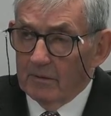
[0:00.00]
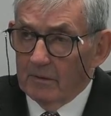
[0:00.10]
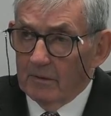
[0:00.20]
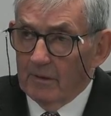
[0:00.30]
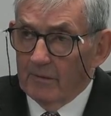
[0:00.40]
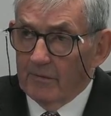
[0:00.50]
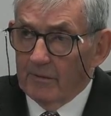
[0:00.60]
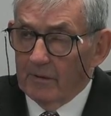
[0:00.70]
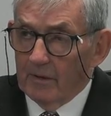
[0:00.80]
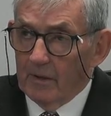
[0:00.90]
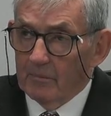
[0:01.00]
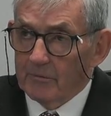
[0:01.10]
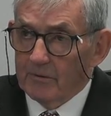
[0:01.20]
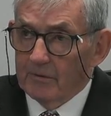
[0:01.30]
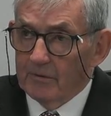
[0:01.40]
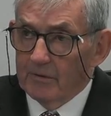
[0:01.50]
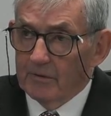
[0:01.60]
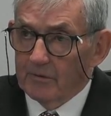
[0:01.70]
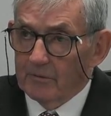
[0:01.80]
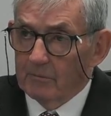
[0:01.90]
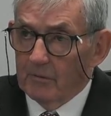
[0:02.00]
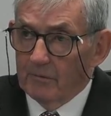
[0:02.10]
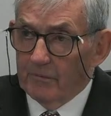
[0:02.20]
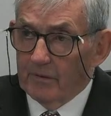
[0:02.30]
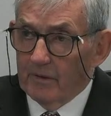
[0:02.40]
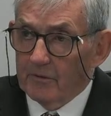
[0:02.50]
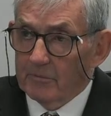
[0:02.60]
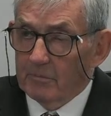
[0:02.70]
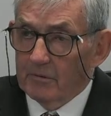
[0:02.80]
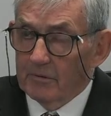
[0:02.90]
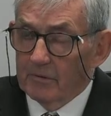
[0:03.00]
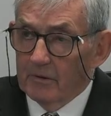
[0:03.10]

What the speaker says: lengthy absenteeism of their husbands,